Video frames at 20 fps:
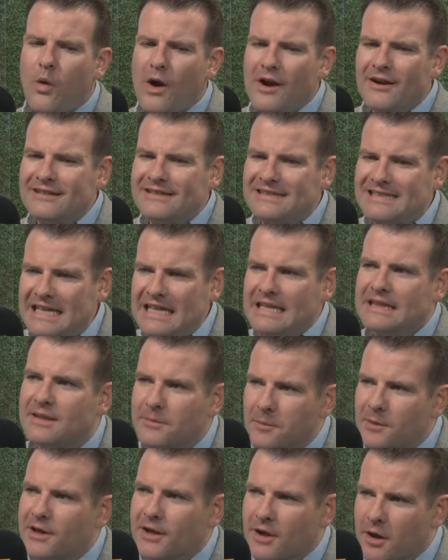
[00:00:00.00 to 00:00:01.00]
where did
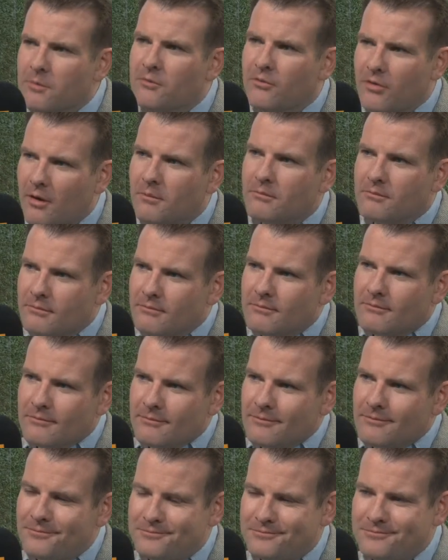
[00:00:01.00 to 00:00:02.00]
the money come from?
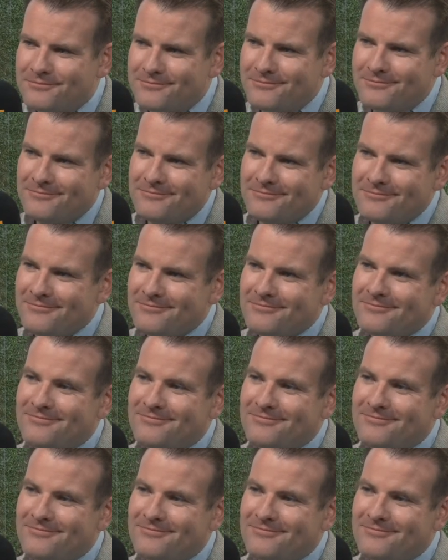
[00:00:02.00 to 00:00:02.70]
Um,